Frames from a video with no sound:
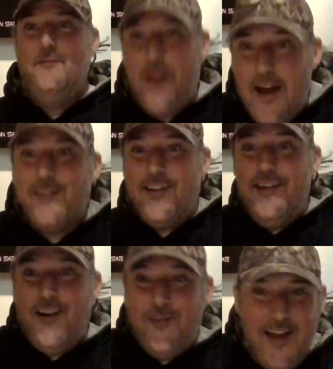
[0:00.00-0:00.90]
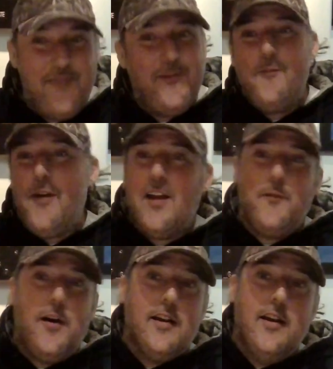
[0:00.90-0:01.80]
bouncing up in my
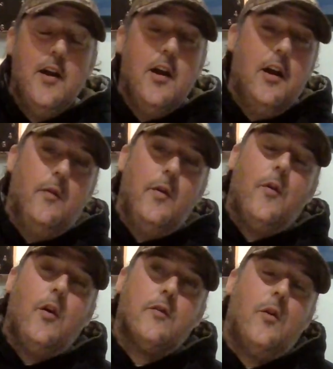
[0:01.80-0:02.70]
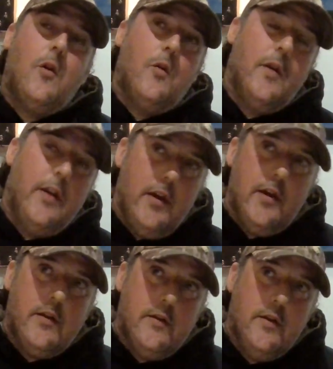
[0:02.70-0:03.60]
back pocket. And we walked the whole way
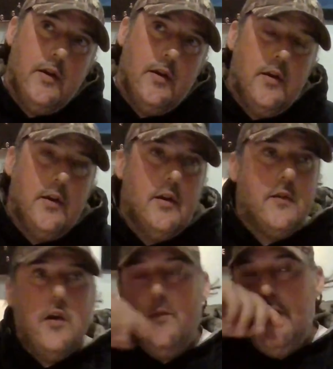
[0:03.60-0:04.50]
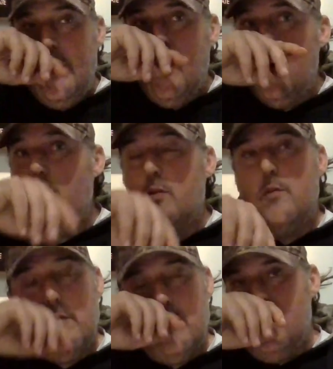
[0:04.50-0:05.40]
in. So if you
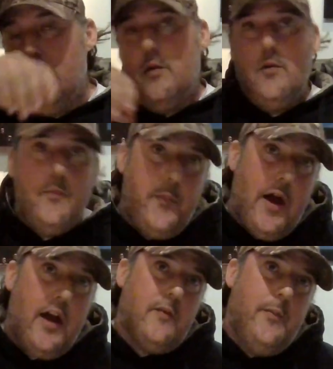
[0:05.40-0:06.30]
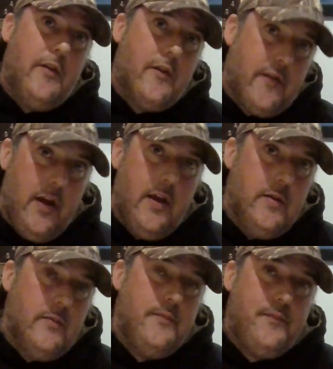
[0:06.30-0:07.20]
go past Beaver Stadium,